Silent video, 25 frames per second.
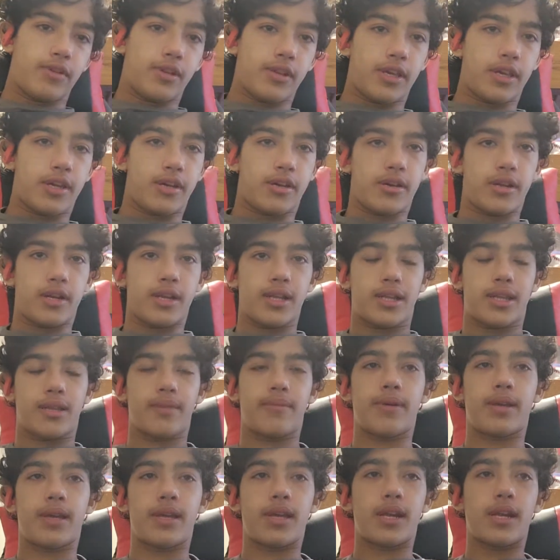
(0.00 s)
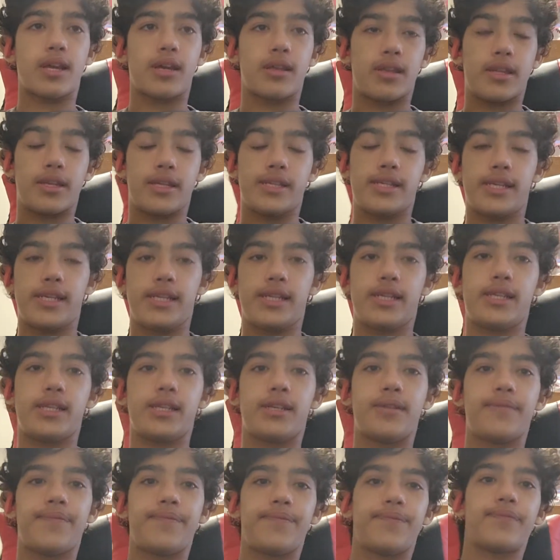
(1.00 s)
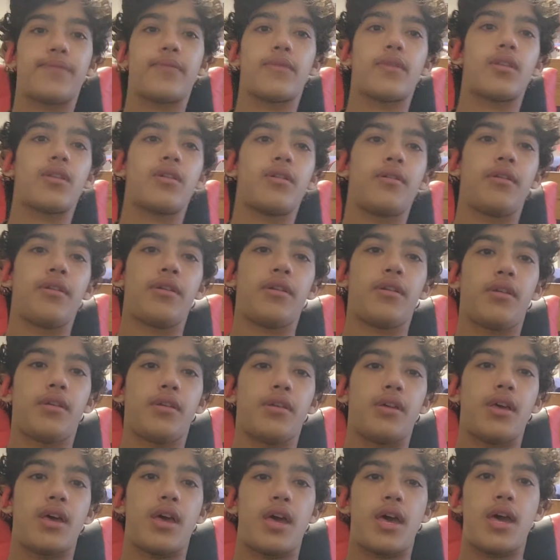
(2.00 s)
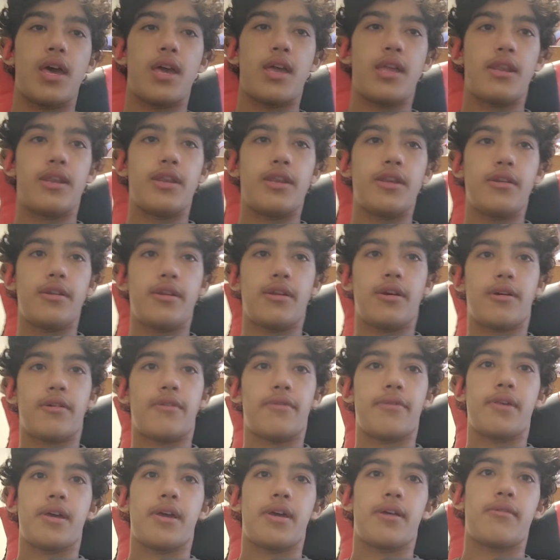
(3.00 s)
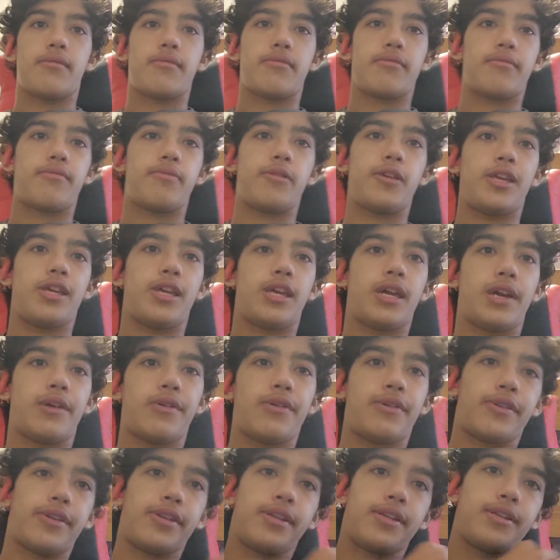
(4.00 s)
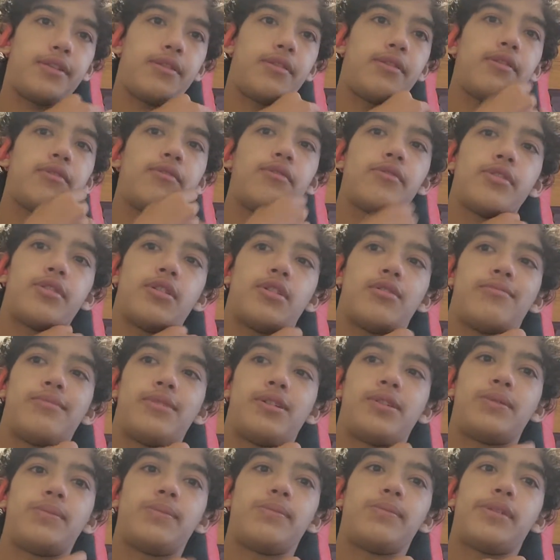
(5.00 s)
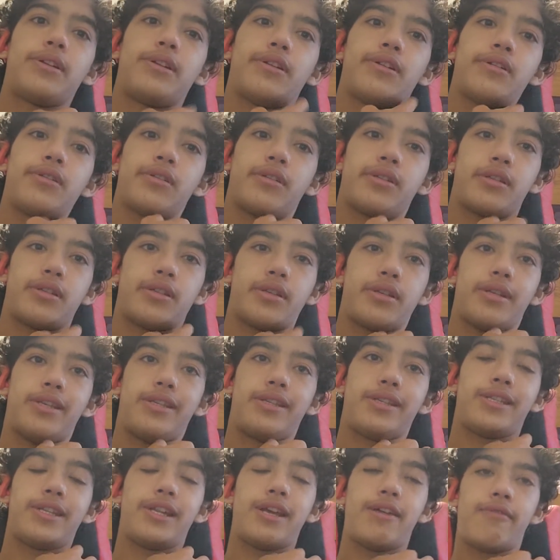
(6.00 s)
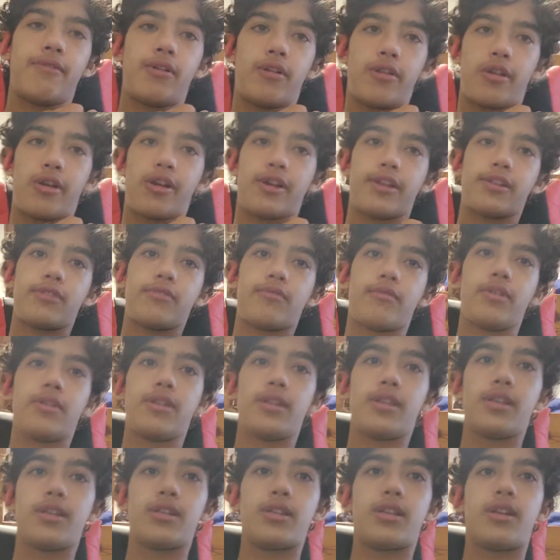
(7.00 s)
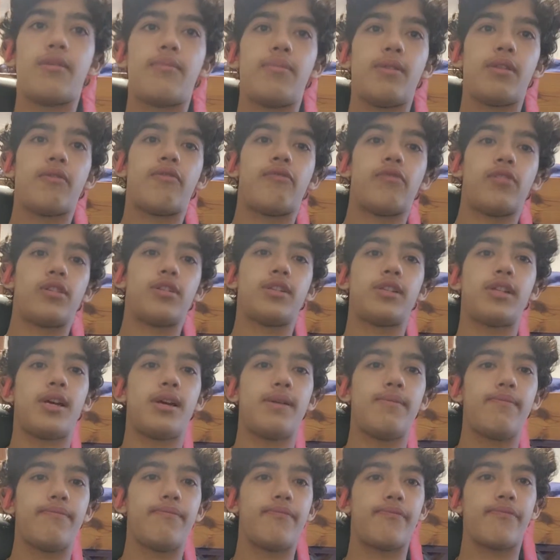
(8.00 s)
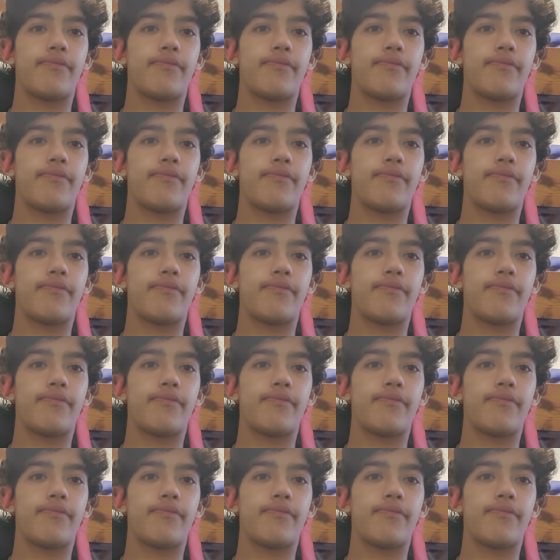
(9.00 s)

good at the beginning of the season. And you know that Pete Carroll doesn't lose home openers. He's never lost one. This could be the first time.